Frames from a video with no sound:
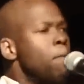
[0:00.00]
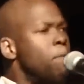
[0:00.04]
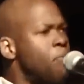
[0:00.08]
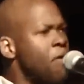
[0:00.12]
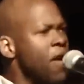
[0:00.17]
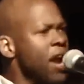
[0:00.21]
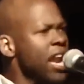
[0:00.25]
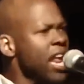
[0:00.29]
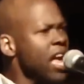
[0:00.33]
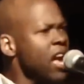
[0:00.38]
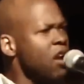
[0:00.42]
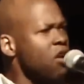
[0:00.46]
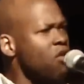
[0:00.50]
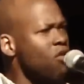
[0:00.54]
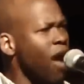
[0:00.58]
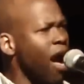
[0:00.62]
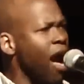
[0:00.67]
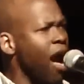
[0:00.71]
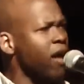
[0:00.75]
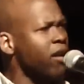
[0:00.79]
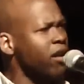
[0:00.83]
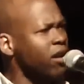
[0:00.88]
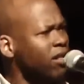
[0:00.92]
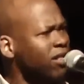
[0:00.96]
Breeding
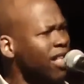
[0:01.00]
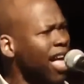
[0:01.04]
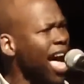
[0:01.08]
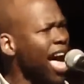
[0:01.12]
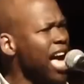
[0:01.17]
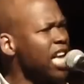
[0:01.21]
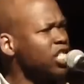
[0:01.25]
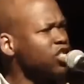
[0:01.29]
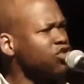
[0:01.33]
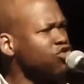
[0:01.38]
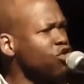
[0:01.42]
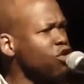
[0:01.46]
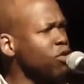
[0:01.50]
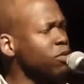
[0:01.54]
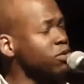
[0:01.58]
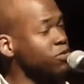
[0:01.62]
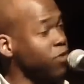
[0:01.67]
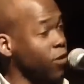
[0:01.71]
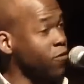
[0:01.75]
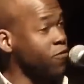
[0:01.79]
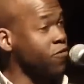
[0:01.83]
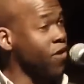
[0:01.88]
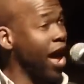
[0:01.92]
ground classrooms for